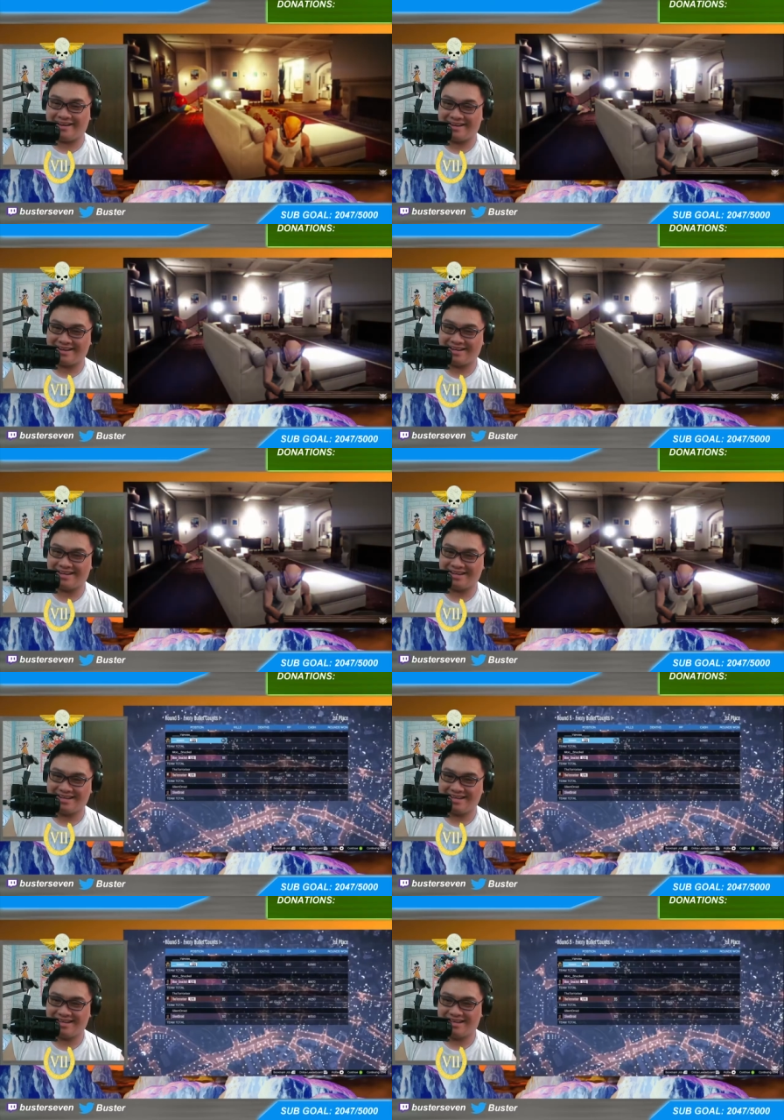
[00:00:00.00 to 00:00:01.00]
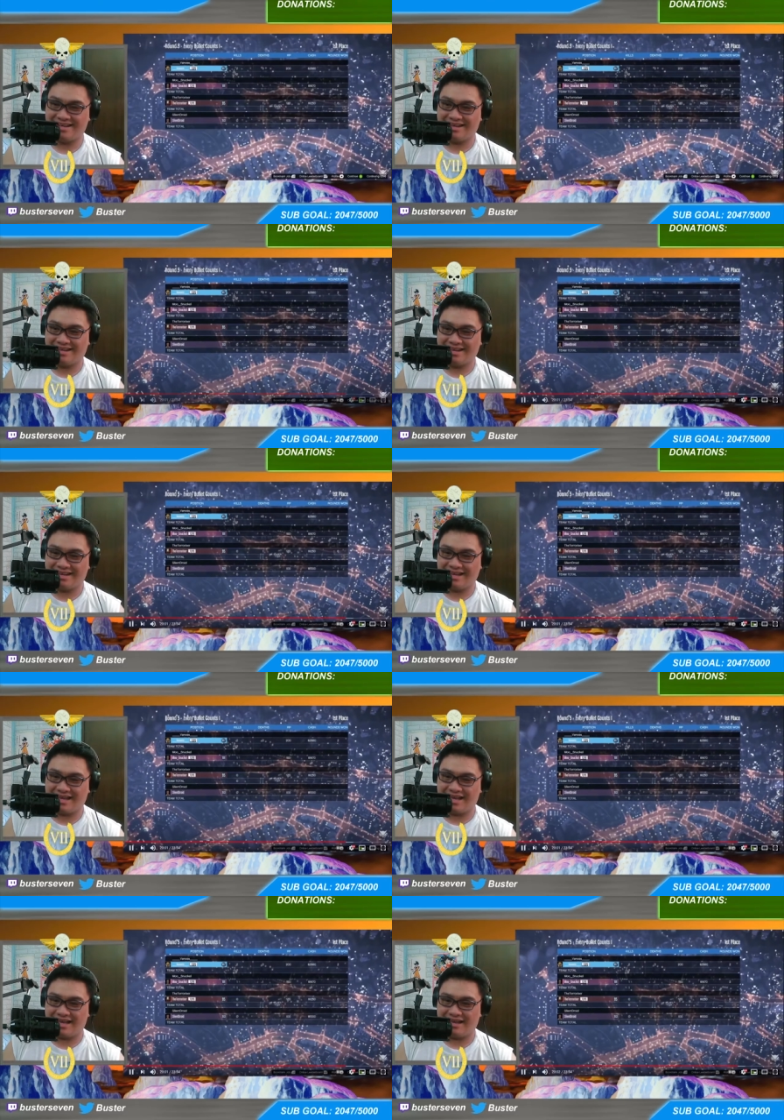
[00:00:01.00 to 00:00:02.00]
Why? Why
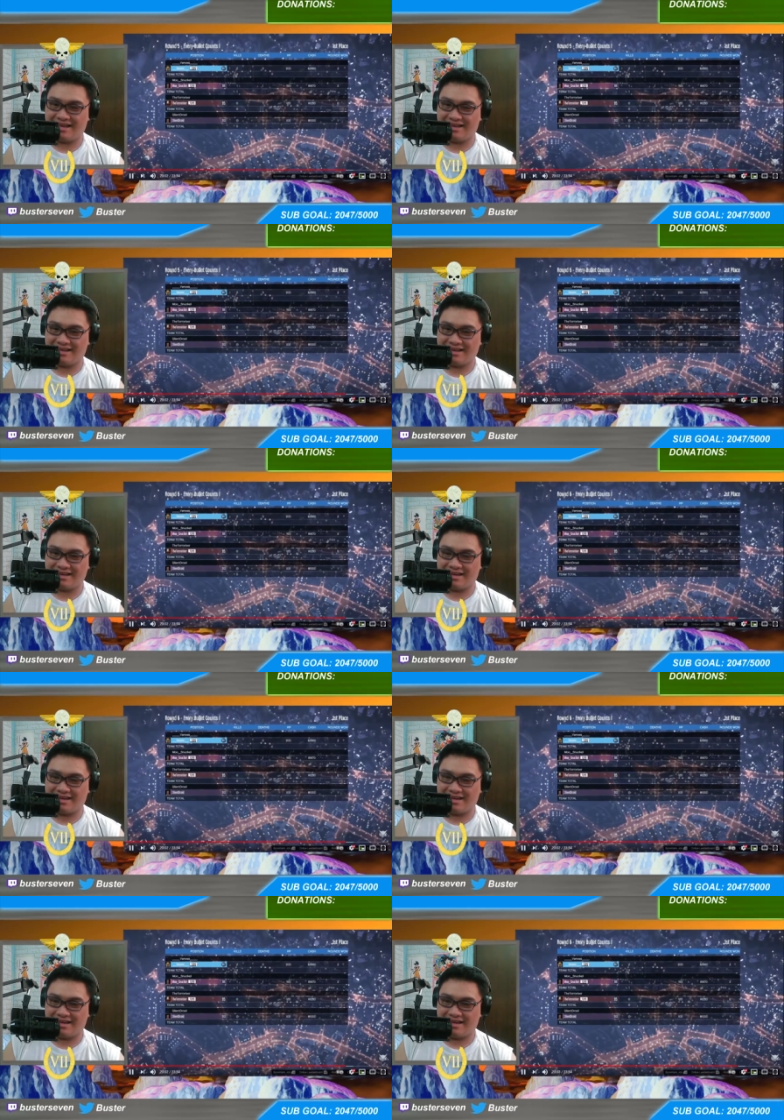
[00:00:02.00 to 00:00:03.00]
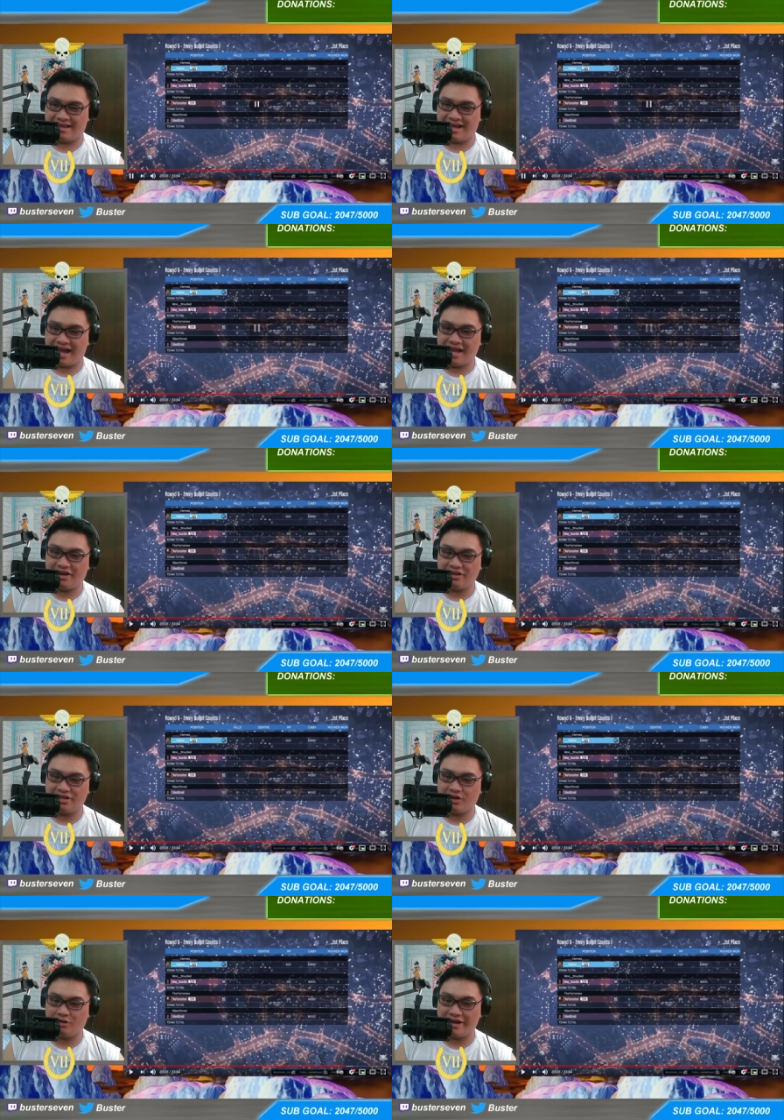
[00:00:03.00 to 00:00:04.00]
do I could even spectate? I heard
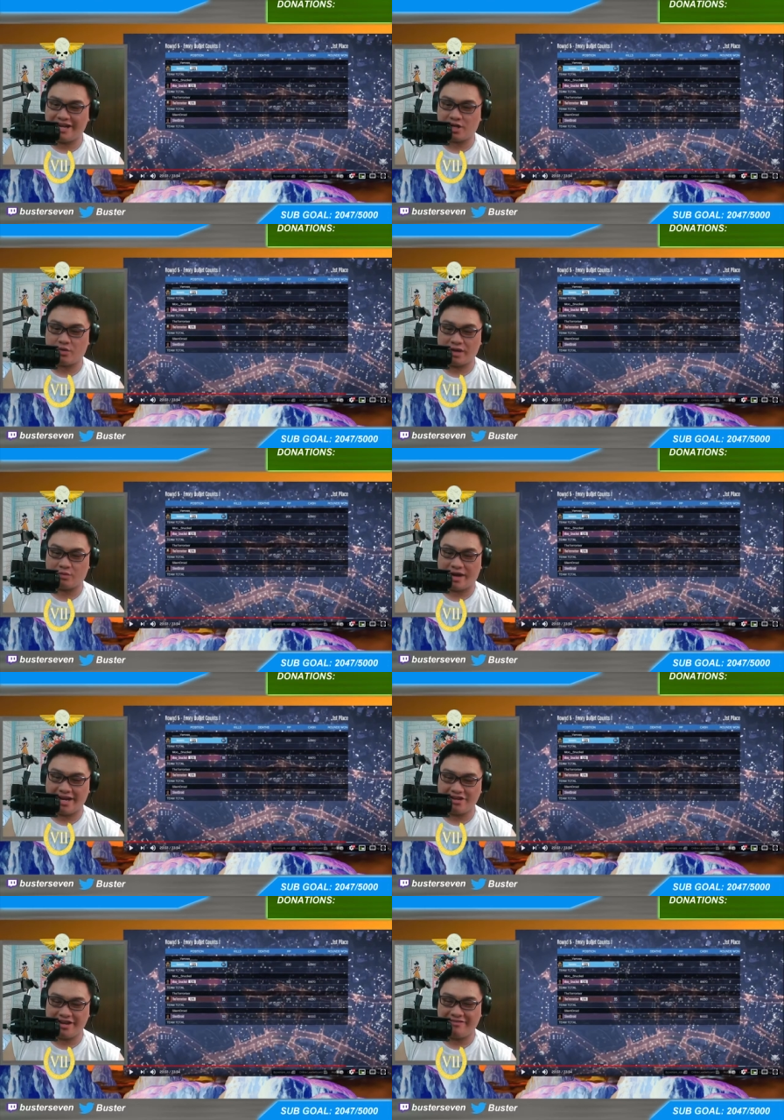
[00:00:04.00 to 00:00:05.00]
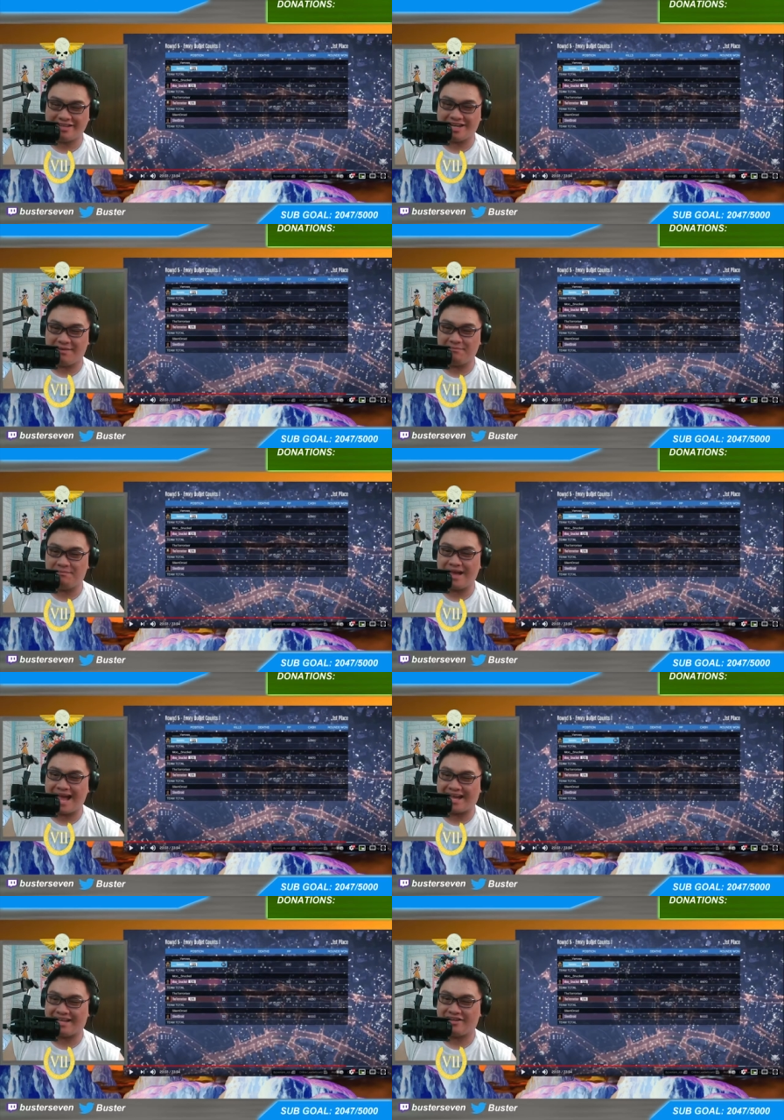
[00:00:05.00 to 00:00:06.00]
you already quit. Why did you even come back?